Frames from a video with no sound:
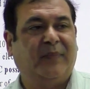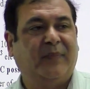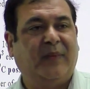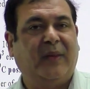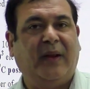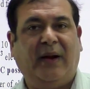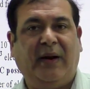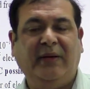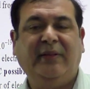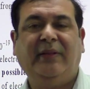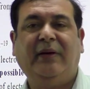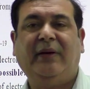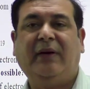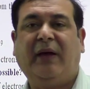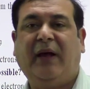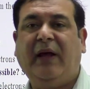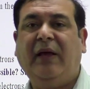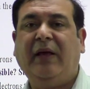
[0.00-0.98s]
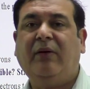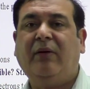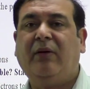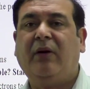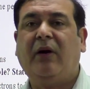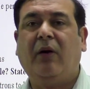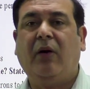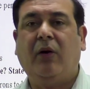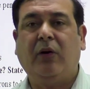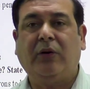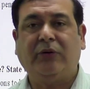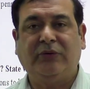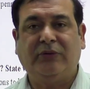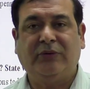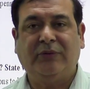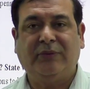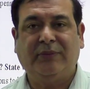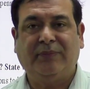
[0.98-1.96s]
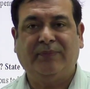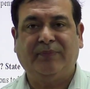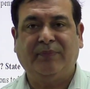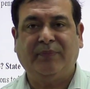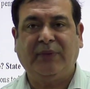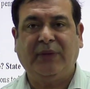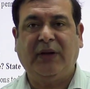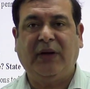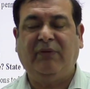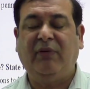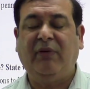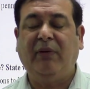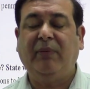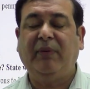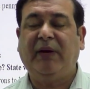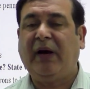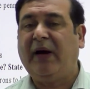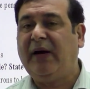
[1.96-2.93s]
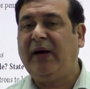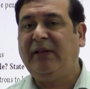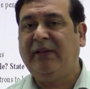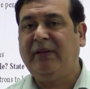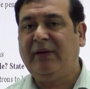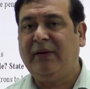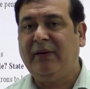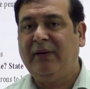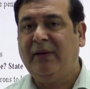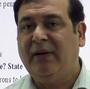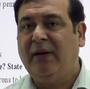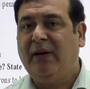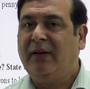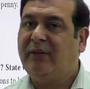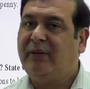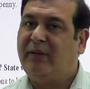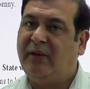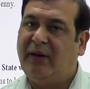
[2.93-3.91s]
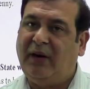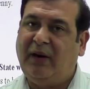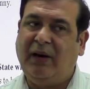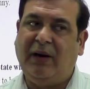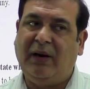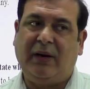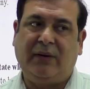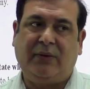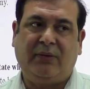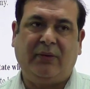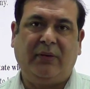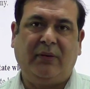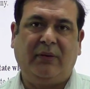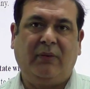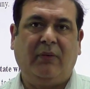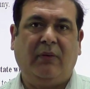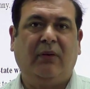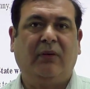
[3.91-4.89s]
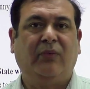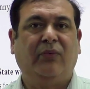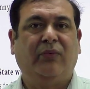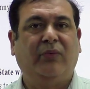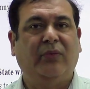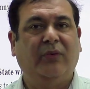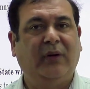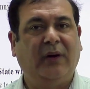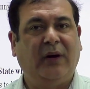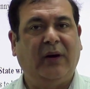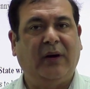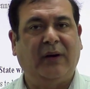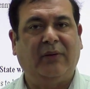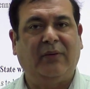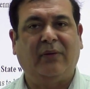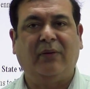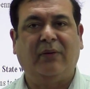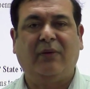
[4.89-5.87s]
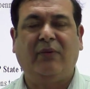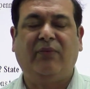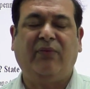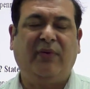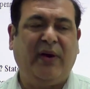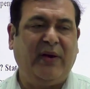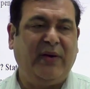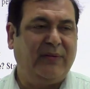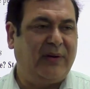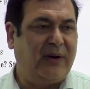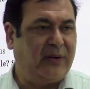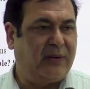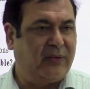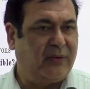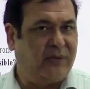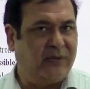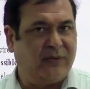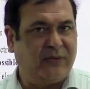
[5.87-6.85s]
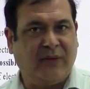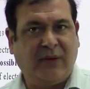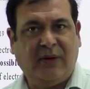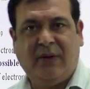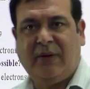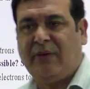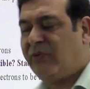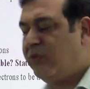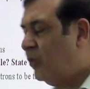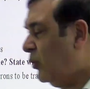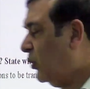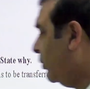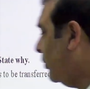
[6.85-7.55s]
either gain or a loss. It will be either 3 electron or 4 electron or 5 electrons. So